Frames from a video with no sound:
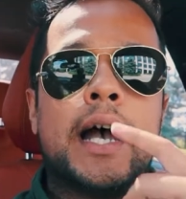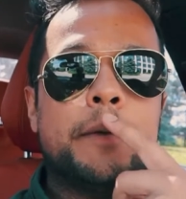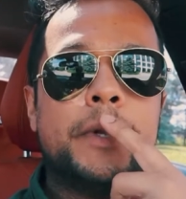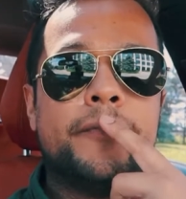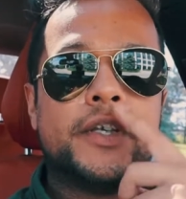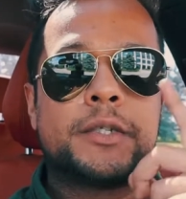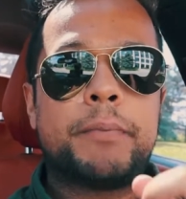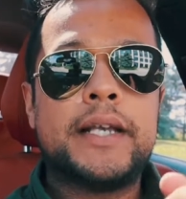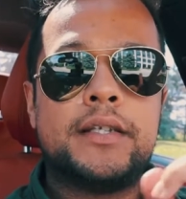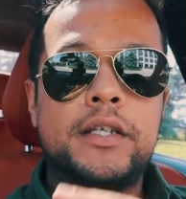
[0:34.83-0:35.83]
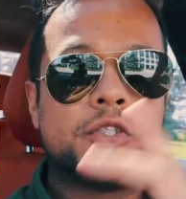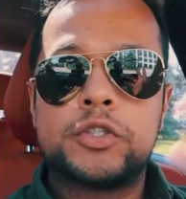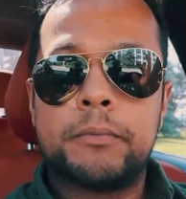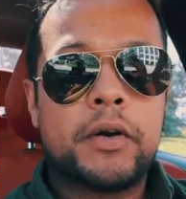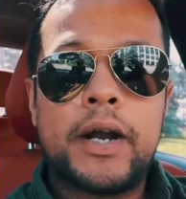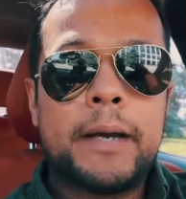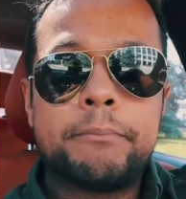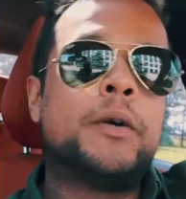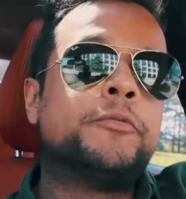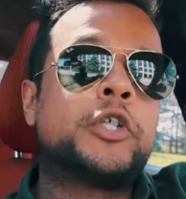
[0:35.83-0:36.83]
I believe it's spicy shawarma wrap.
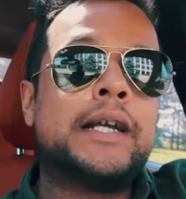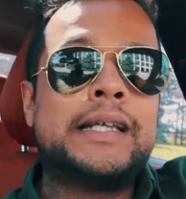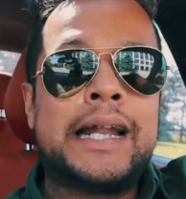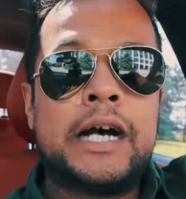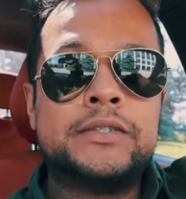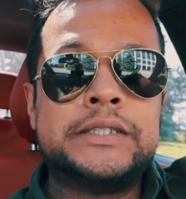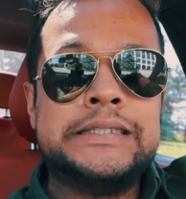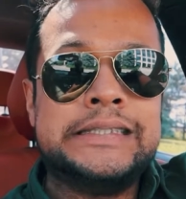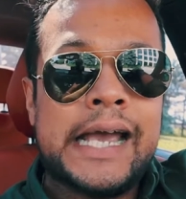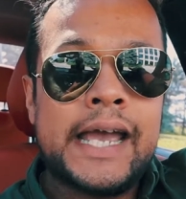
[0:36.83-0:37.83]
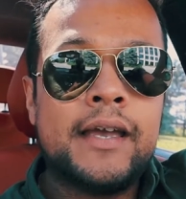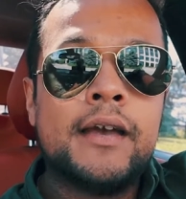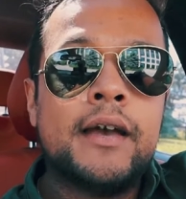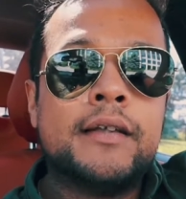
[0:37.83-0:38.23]
So I'm trying that out today.